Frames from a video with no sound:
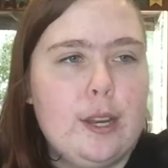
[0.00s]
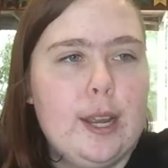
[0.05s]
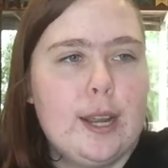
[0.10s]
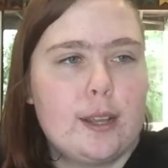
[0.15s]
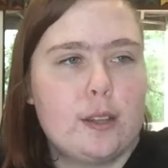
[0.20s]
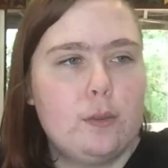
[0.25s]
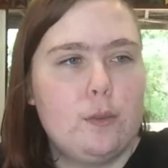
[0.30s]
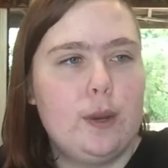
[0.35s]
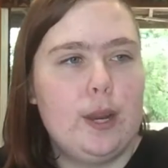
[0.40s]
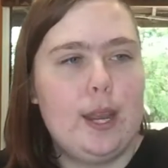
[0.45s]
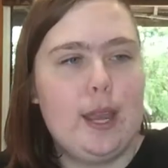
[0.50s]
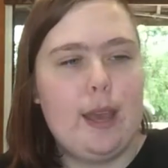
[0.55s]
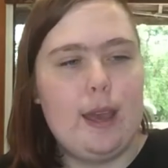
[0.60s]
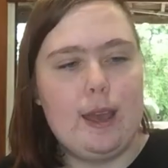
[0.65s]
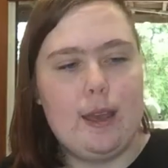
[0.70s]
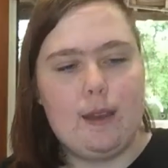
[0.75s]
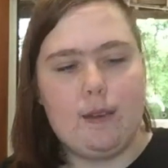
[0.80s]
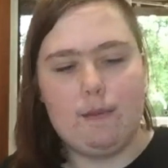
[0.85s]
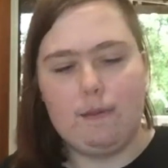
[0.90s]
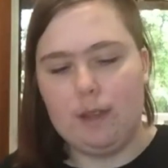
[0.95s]
the next one I
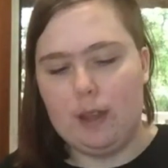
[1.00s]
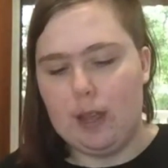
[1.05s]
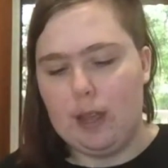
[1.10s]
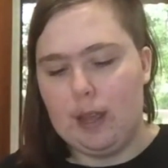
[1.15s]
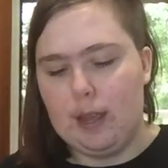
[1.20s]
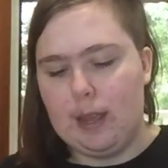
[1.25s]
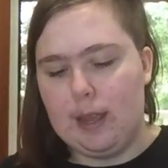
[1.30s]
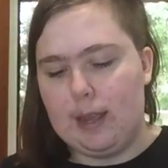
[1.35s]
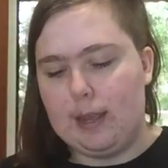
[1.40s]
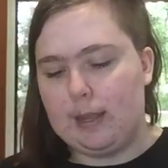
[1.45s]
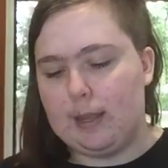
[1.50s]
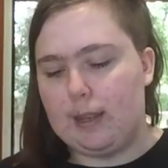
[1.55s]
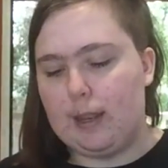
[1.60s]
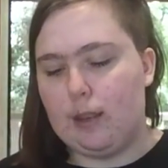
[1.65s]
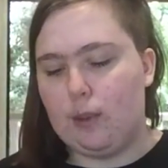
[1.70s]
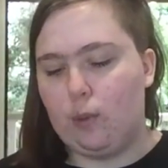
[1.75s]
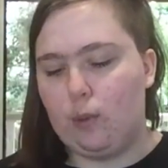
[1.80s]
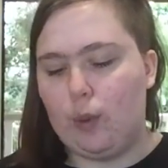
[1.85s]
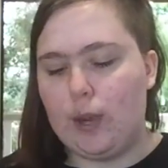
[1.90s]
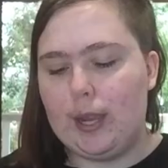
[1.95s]
have is
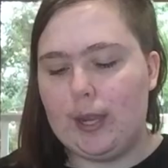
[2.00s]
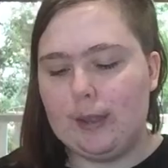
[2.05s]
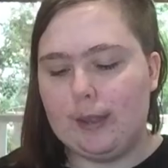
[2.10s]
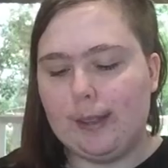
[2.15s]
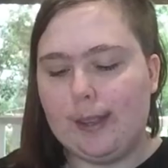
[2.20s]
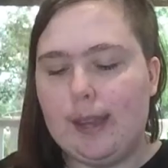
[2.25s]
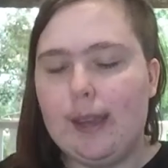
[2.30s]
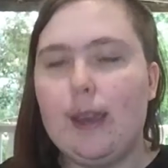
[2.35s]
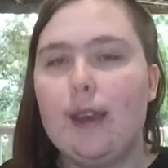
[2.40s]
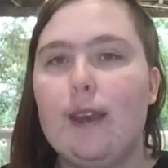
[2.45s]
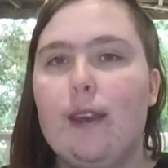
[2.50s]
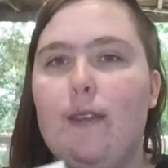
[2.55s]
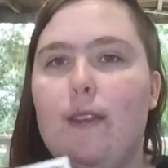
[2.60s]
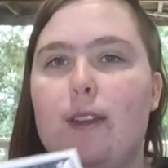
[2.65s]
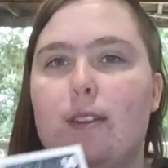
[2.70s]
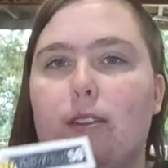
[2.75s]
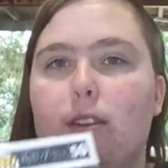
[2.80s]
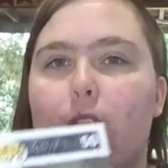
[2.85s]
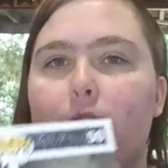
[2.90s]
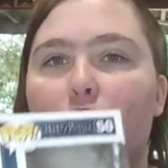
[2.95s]
another Weasley, and
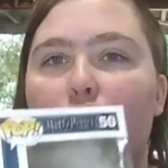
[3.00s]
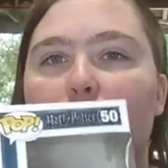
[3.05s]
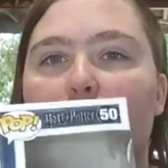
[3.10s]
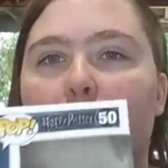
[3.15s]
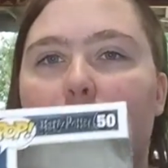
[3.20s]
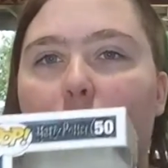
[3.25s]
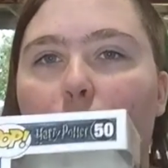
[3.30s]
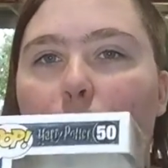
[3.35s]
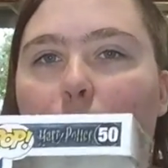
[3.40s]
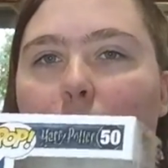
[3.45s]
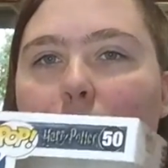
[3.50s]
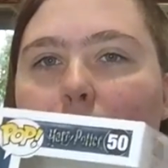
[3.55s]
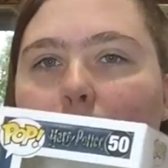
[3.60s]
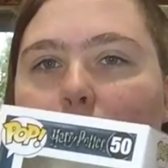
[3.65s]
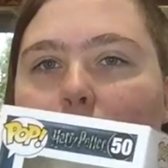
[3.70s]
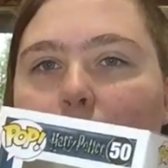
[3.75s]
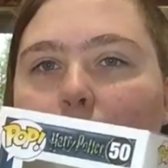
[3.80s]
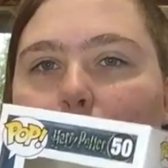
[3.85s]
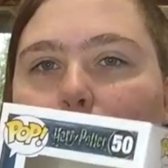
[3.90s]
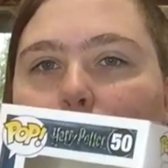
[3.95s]
that's Ginny
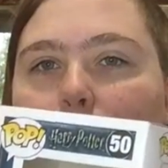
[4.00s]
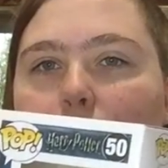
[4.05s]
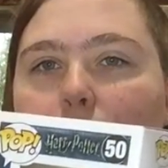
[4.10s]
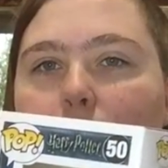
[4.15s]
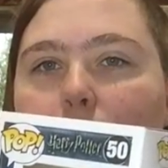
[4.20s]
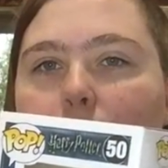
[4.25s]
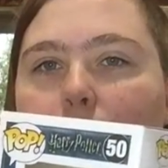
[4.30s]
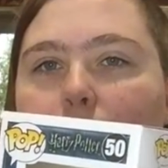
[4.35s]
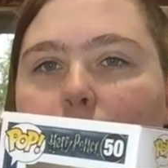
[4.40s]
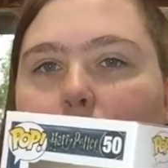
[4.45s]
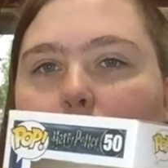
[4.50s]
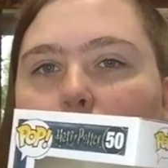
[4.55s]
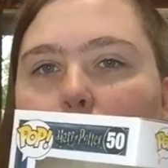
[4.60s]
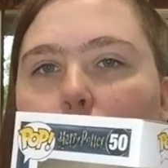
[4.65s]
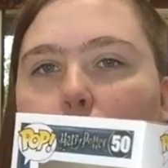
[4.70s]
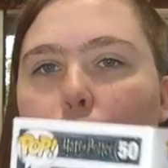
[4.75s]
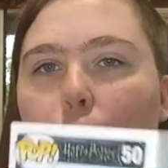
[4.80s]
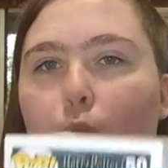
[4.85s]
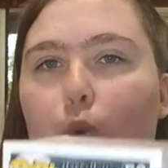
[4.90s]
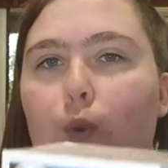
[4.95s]
Weasley, but this is in
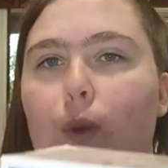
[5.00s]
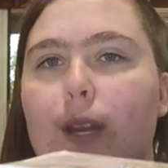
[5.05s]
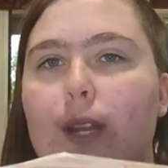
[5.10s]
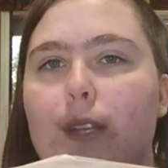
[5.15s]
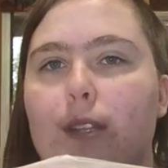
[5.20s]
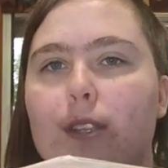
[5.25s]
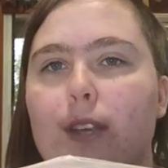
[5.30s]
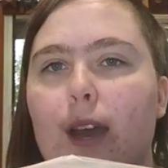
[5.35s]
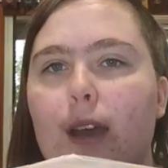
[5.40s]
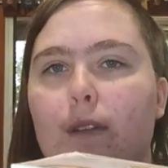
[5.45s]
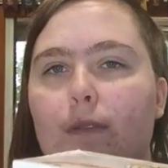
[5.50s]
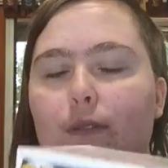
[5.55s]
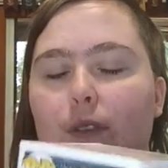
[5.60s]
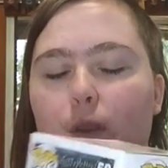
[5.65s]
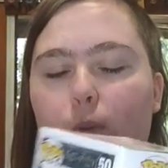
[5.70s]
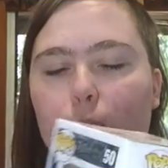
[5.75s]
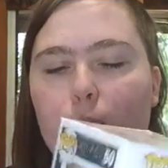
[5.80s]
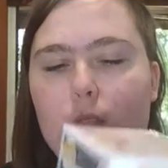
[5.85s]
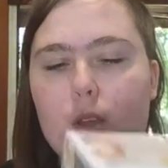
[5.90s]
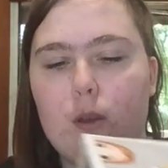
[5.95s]
her Quidditch
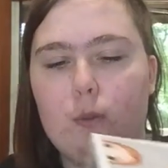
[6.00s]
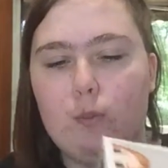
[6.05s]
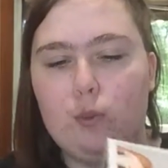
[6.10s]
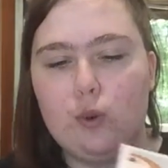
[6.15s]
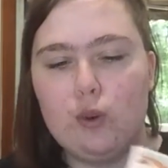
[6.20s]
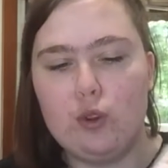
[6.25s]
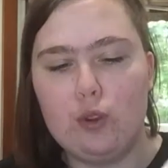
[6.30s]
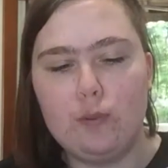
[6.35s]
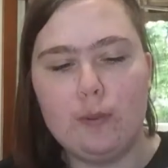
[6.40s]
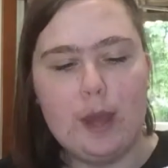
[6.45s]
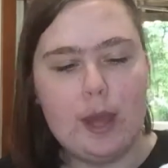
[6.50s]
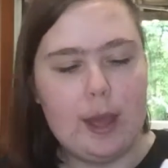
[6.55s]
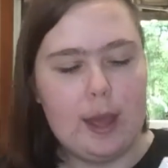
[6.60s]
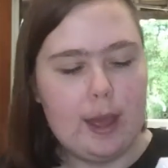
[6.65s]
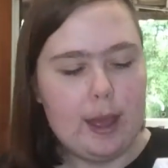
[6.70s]
outfit with her broom.